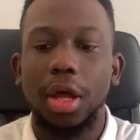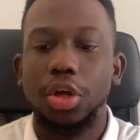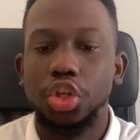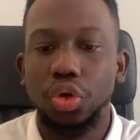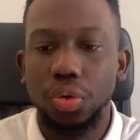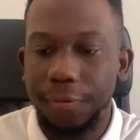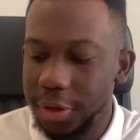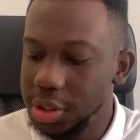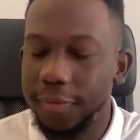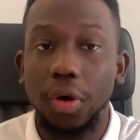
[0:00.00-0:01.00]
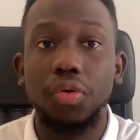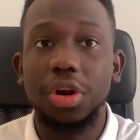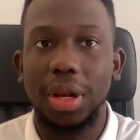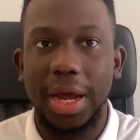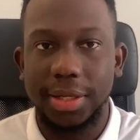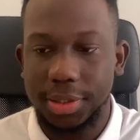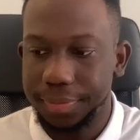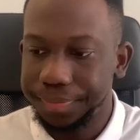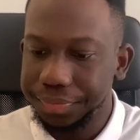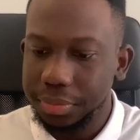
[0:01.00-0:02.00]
You first of all realize